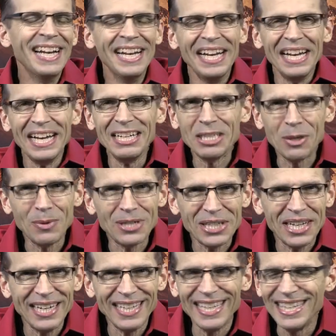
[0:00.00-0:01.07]
and so it's
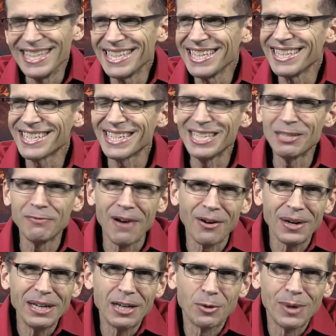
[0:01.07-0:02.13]
it's just it's
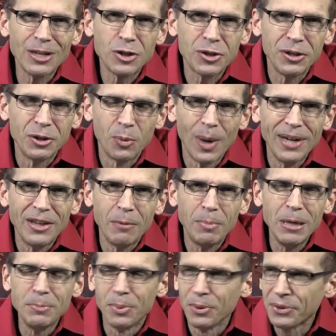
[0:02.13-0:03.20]
very interesting the way that
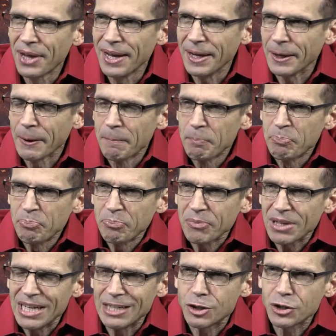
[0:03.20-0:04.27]
people think
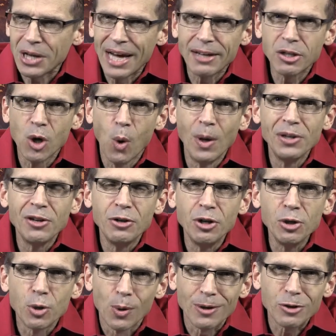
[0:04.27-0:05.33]
it's like going to new
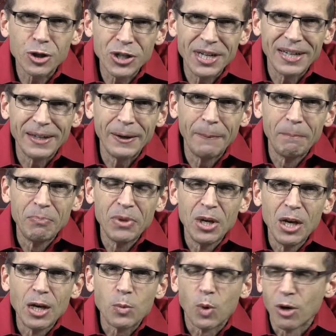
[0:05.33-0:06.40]
york city
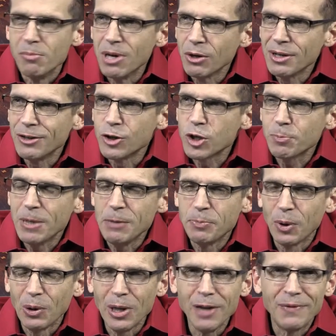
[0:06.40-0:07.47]
where millions of people
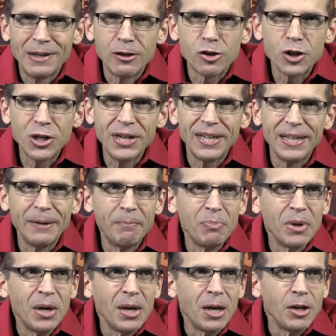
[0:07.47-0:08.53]
live in a city
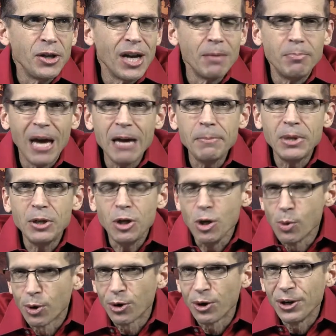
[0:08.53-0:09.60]
Yet maybe you
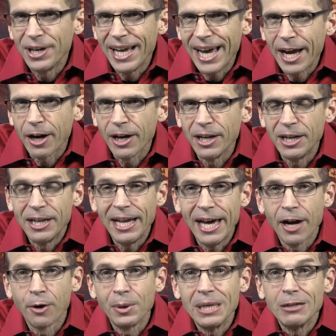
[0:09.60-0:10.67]
were in, in an
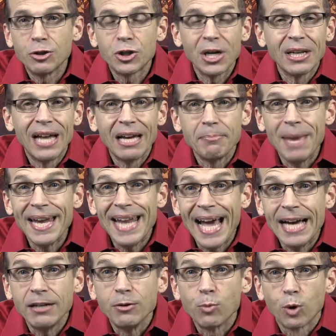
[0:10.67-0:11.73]
area, say like
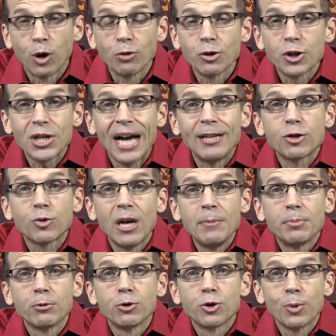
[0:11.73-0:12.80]
Manhattan, where all the
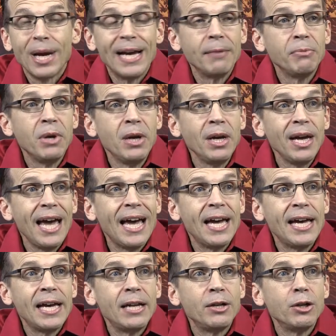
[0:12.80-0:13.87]
skyscrapers are at,
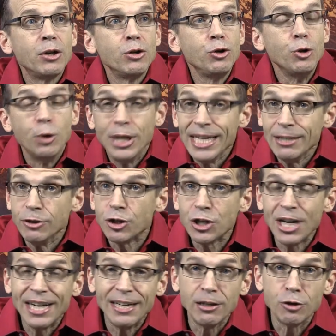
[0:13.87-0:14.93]
and you didn't see
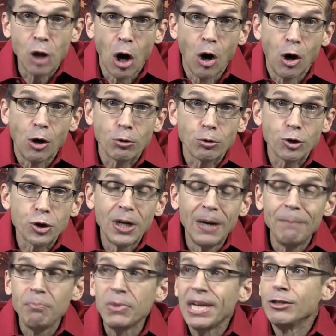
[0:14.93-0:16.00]
any dogs.
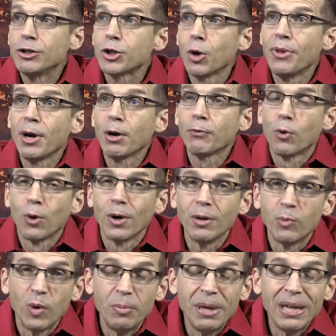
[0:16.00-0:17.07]
And so, therefore, it
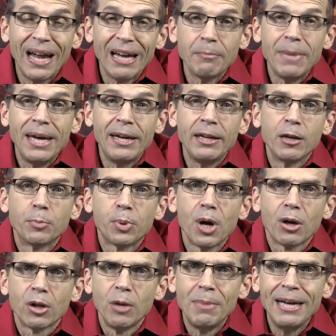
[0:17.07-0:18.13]
would be like making a
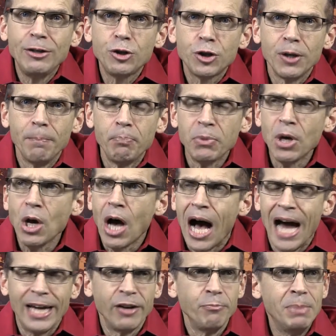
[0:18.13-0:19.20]
proclamation
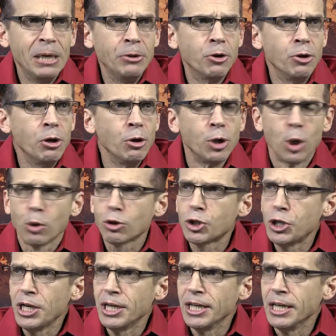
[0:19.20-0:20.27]
I have been to New York
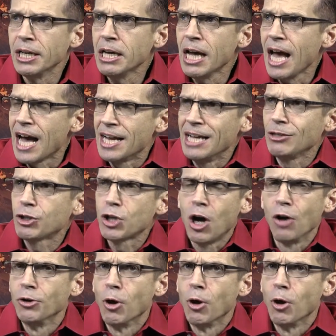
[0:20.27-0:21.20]
City and I saw no